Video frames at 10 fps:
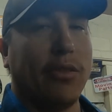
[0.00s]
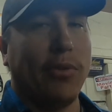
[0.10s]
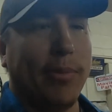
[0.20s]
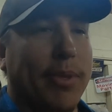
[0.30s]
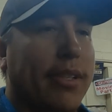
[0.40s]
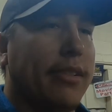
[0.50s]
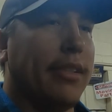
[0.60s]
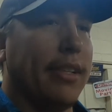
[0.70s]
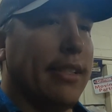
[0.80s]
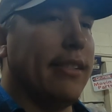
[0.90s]
script,
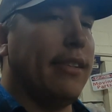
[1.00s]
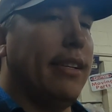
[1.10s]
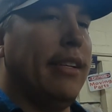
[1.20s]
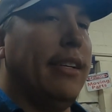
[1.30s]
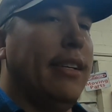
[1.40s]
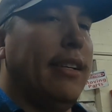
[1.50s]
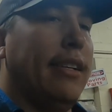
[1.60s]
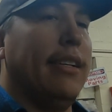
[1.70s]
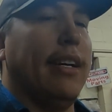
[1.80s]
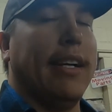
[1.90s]
because
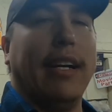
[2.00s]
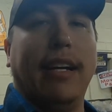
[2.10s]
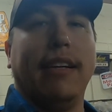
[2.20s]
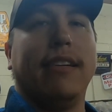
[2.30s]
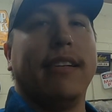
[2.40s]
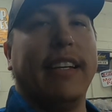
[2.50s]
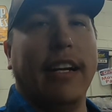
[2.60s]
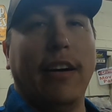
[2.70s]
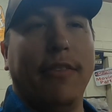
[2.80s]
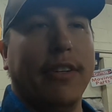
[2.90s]
I kind of
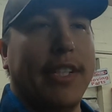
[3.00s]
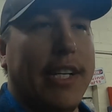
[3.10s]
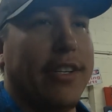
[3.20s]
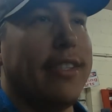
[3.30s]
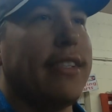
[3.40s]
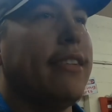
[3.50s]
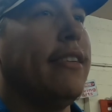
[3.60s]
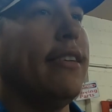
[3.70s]
get off on tangents.